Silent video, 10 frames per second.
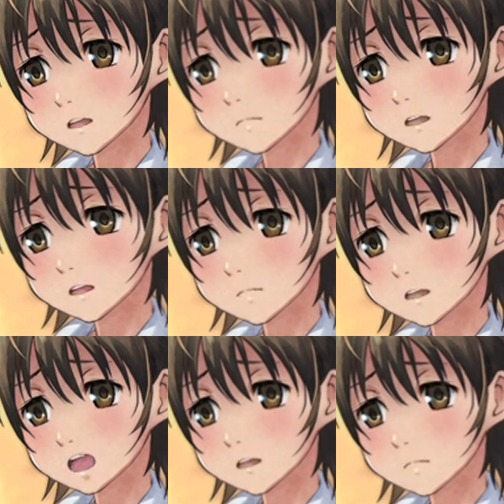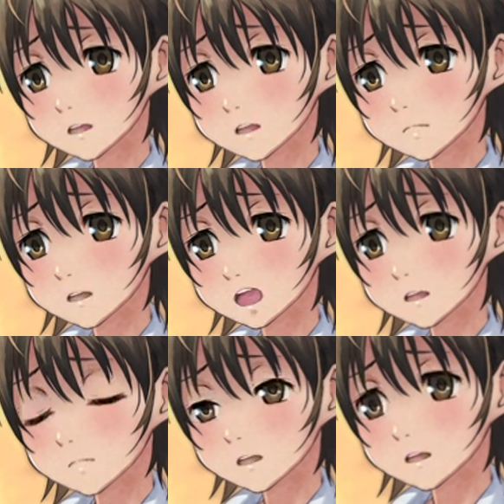which was also very
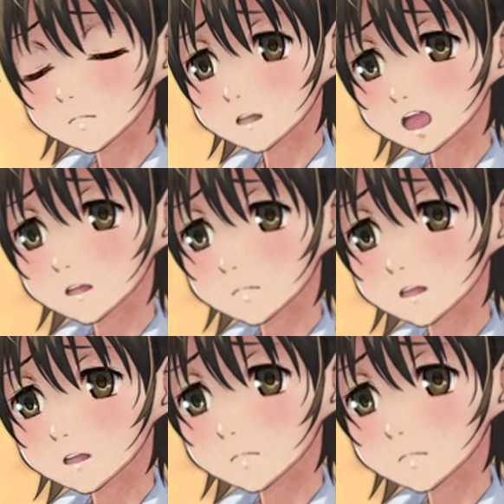fanservicey in nature.